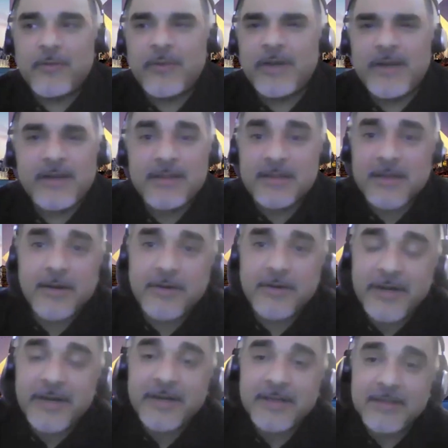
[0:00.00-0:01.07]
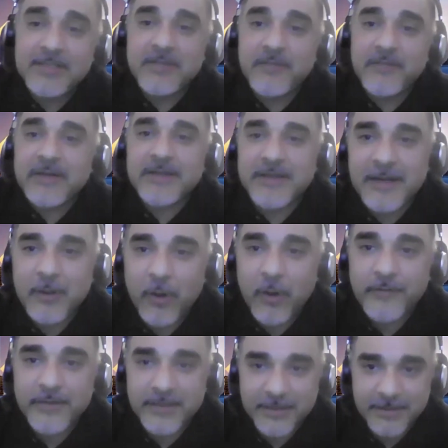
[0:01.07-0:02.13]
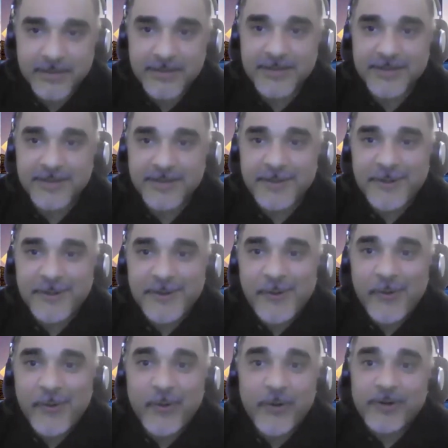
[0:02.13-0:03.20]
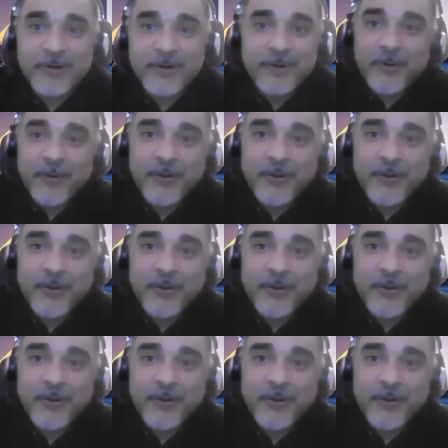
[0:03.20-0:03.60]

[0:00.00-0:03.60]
we didn't start creating chief internet officers or